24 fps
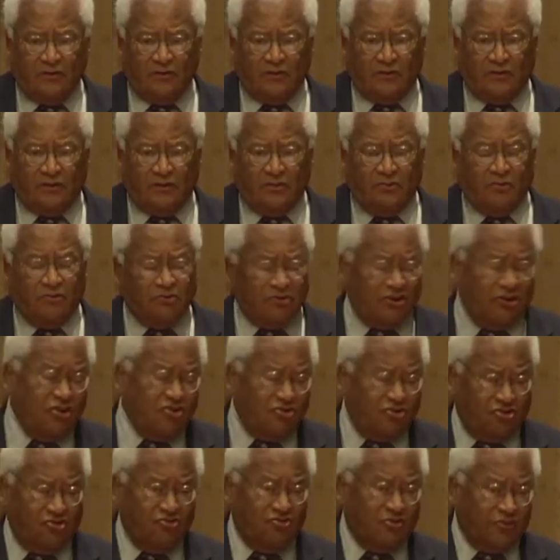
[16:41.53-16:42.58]
So it was an
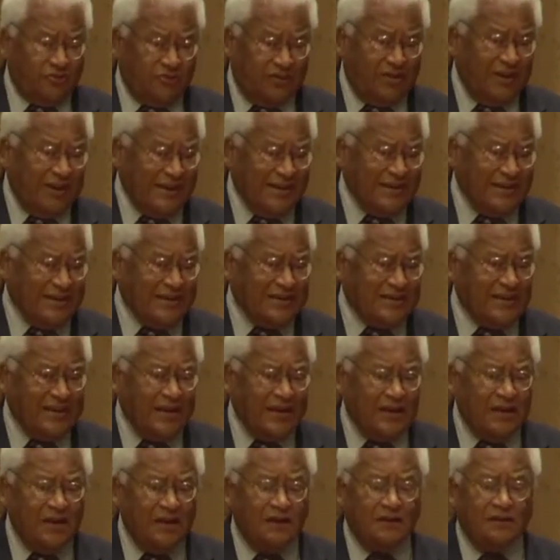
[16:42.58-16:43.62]
issue of
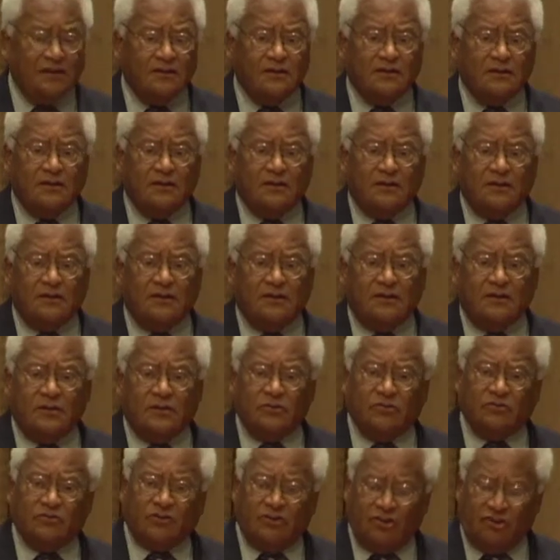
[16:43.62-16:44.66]
dignity,
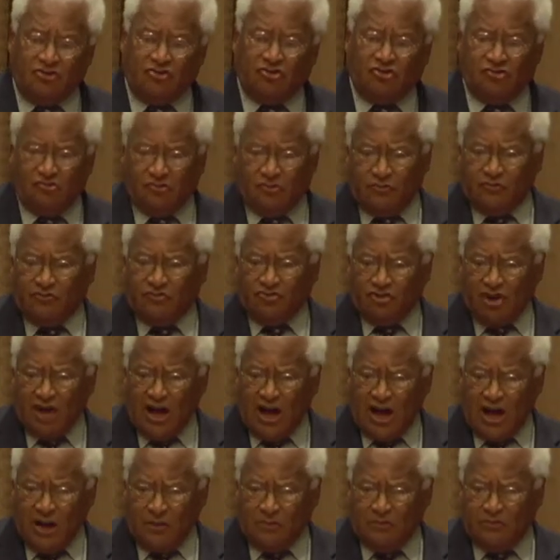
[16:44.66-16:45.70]
it was an issue of
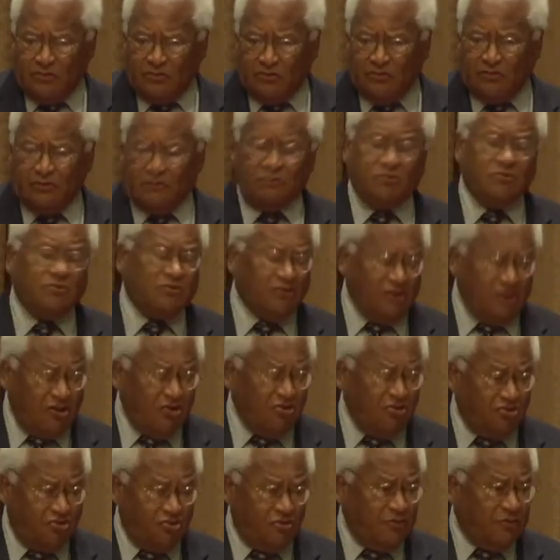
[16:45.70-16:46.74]
jobs, it was an
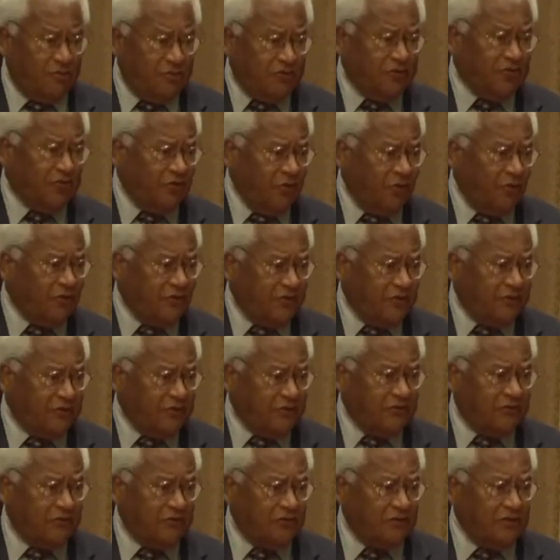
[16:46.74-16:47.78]
issue of
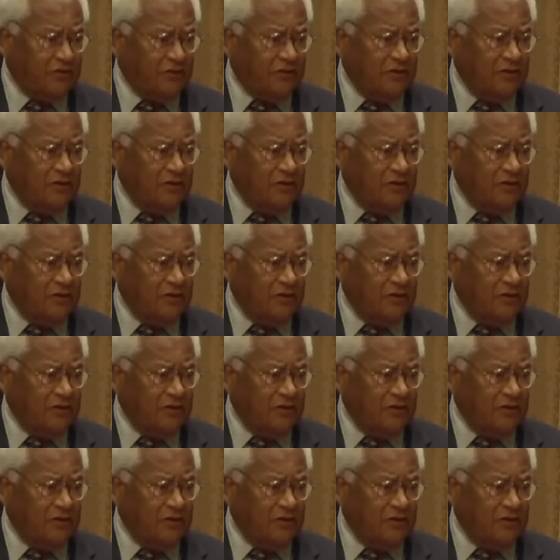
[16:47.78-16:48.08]
service,